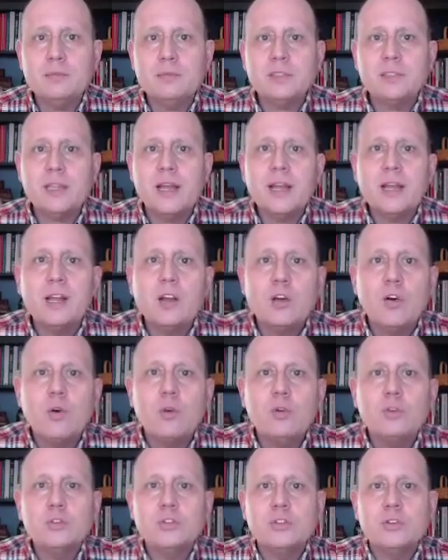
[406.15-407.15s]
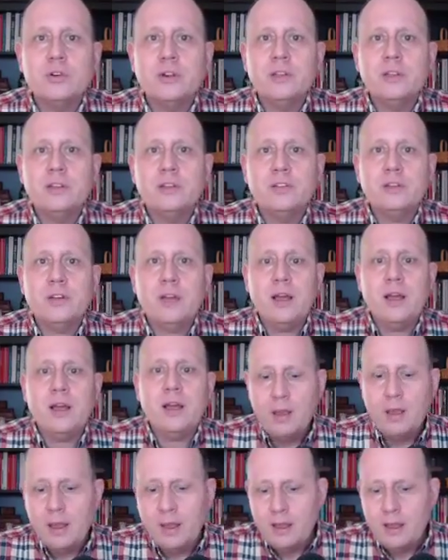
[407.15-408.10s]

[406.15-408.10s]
Set goals during this time.